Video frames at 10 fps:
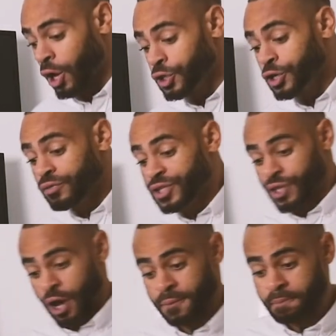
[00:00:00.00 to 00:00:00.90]
You
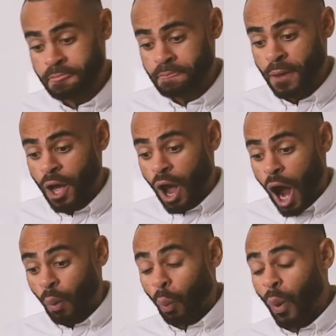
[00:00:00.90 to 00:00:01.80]
return,
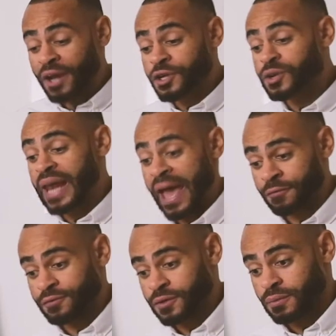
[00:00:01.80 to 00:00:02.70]
when you
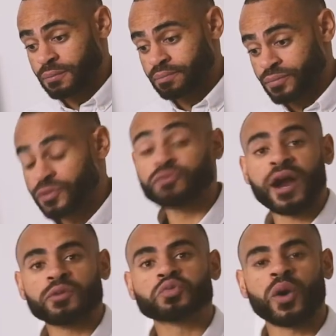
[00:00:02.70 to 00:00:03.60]
left, the
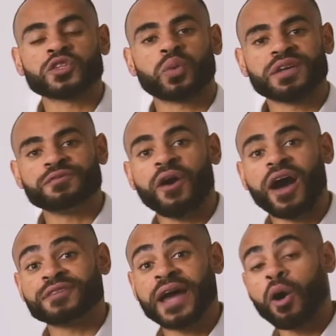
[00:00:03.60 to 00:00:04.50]
rate was
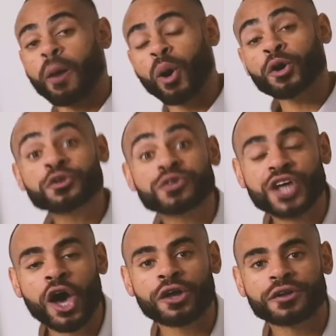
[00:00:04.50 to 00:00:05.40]
125. Now, upon your
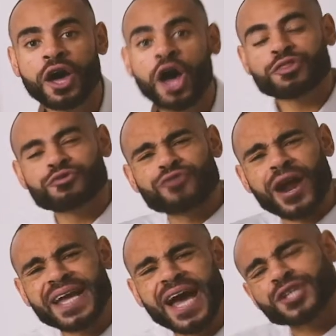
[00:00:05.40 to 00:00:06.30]
return, the
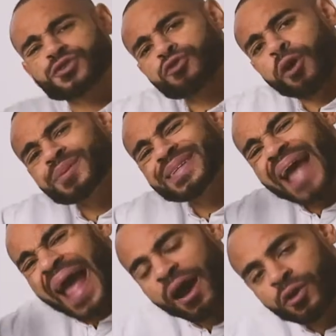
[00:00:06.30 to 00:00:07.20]
rate has dropped
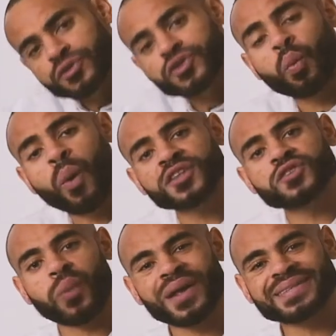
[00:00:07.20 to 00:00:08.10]
down to
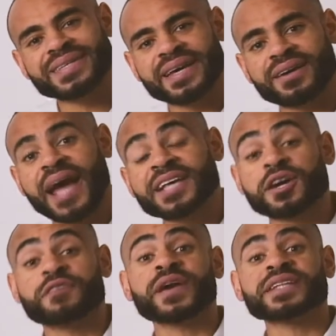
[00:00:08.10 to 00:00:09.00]
120, okay?
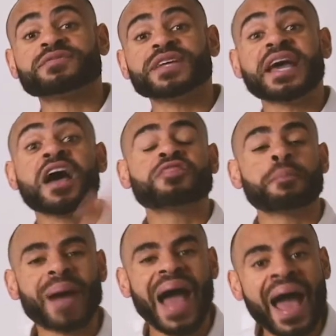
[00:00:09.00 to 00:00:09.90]
So effectively, the
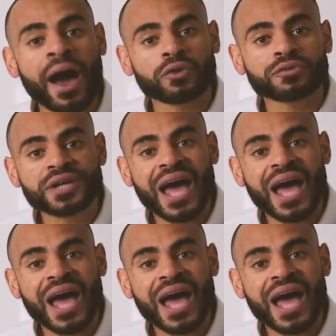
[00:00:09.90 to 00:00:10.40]
pound